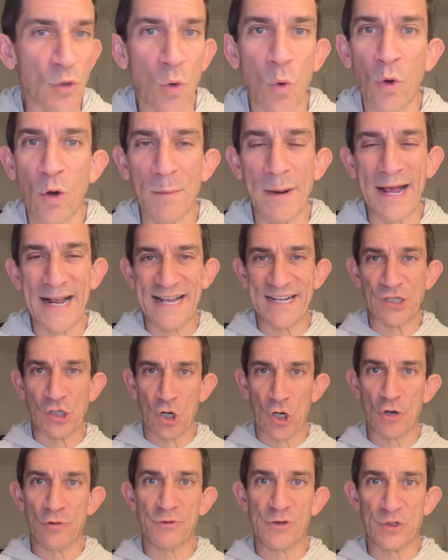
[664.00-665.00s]
quarterback gets
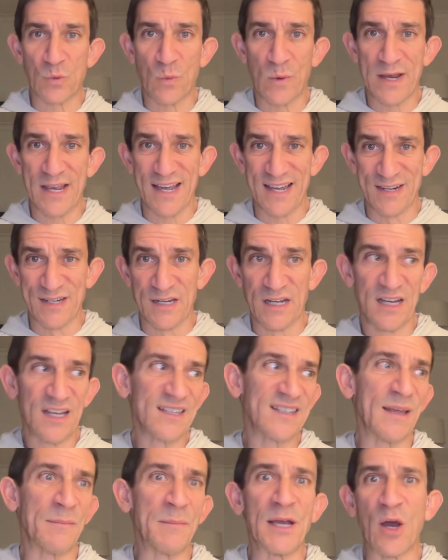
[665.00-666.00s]
hurt this weekend.
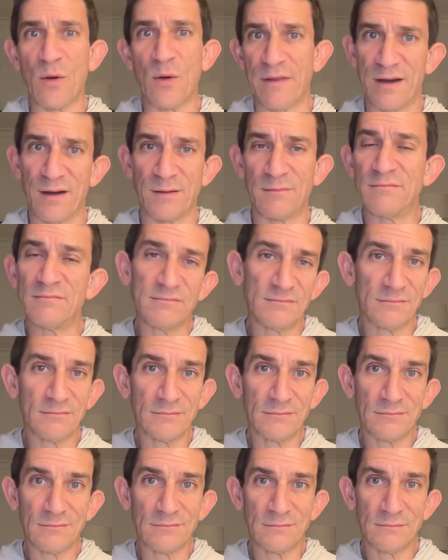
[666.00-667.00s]
Let me go there.
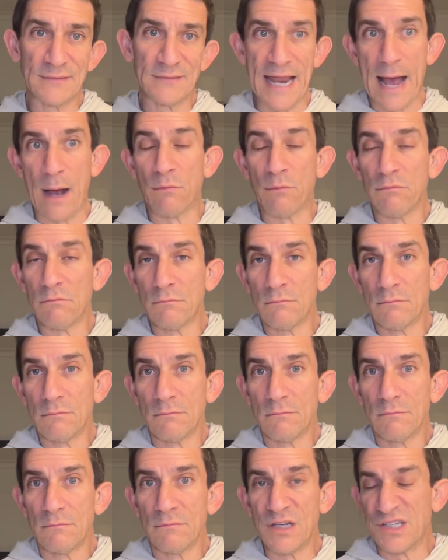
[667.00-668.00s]
Now,
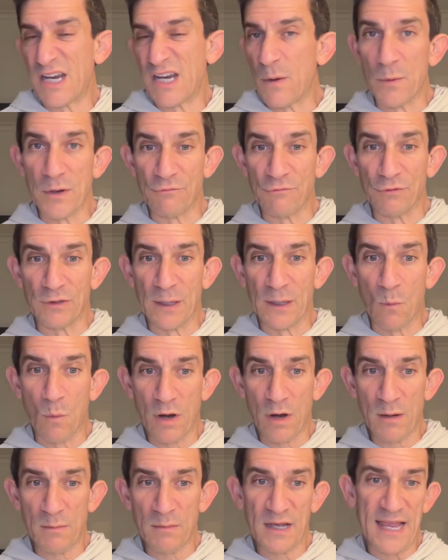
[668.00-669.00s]
does anyone really
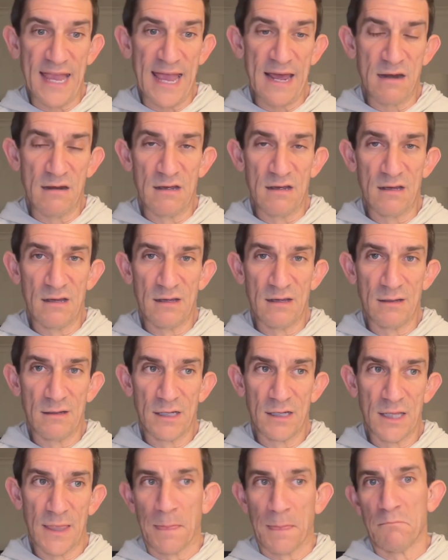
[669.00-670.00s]
want him again
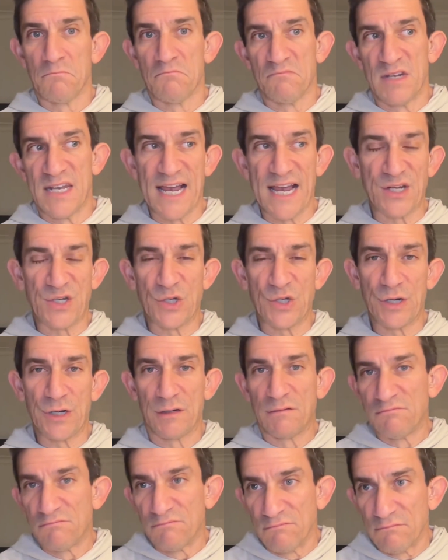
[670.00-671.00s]
next
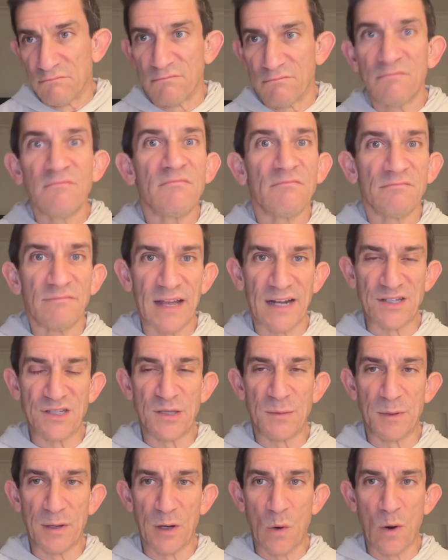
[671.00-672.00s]
year? That's
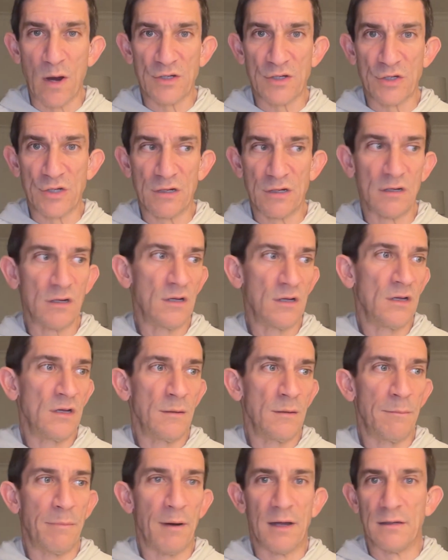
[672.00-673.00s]
the big question.
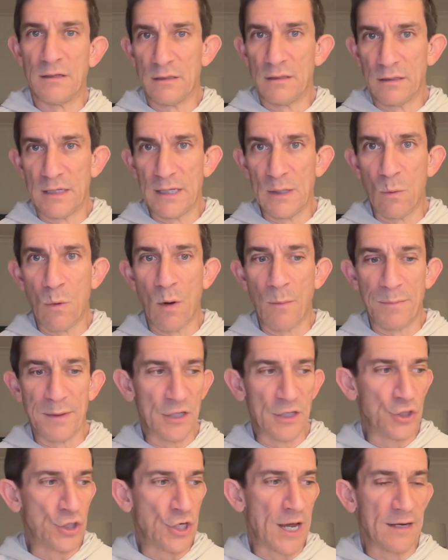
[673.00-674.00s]
But he won't be
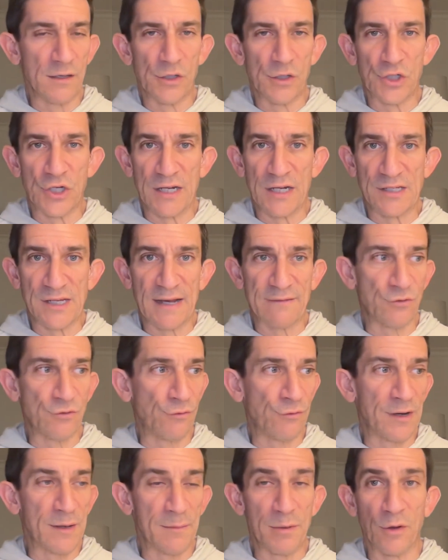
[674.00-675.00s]
a Jet. The Jets have to
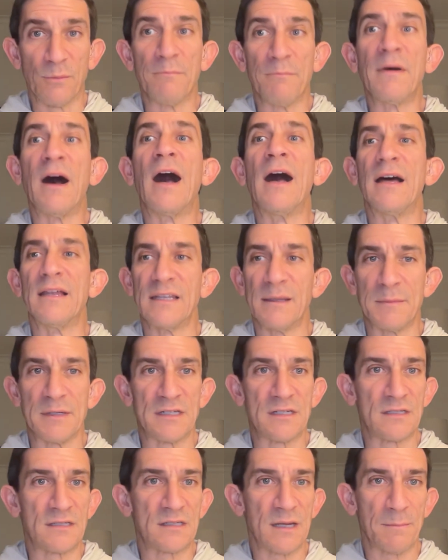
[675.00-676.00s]
rebuild. Let
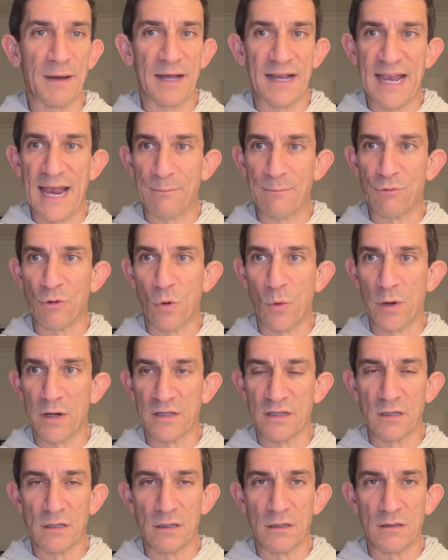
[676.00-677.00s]
me tip my cap real quick
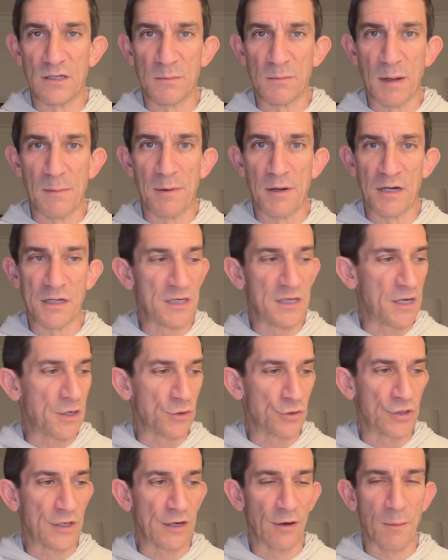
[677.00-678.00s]
to my buddy Daniel
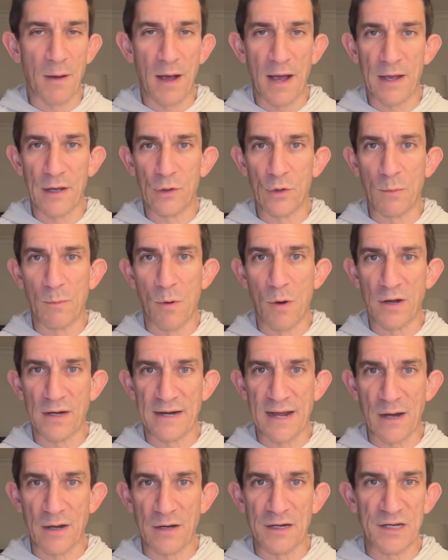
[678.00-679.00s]
Jeremiah, who pointed
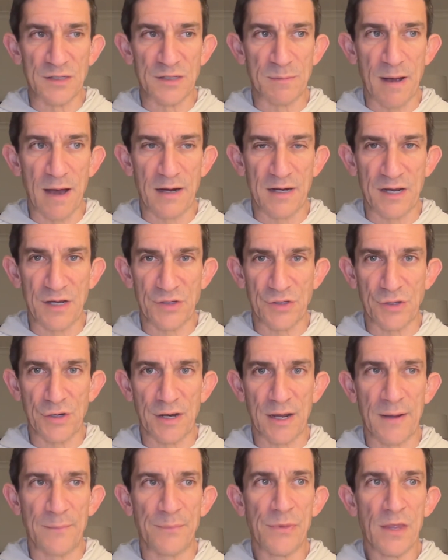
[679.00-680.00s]
out on his pod
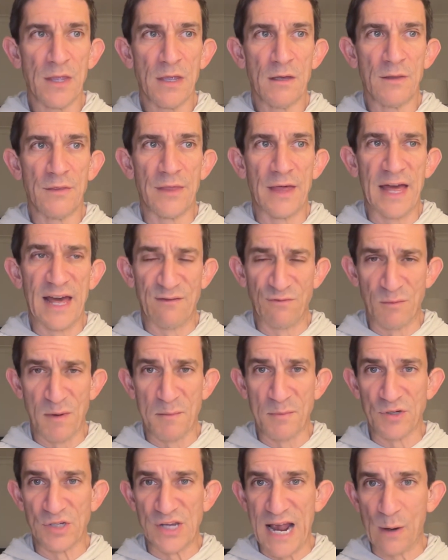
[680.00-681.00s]
yesterday.
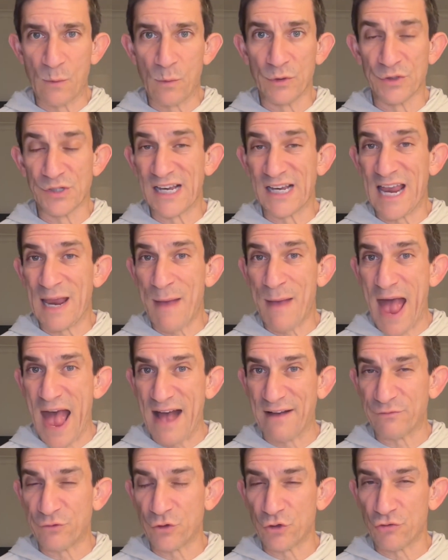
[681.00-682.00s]
Remember, Zach Wilson came
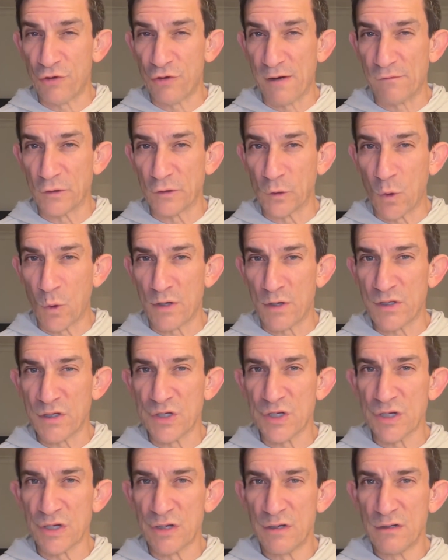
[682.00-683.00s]
after Trevor
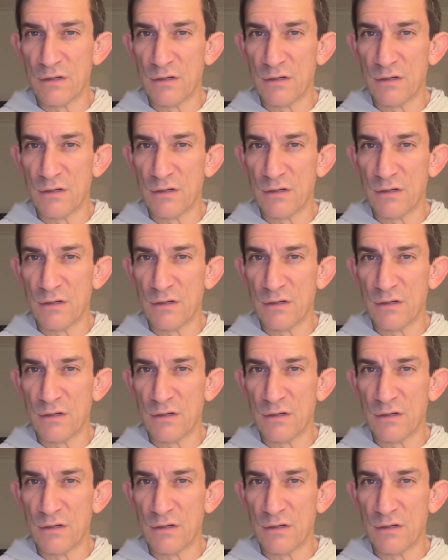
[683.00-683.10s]
Lawrence.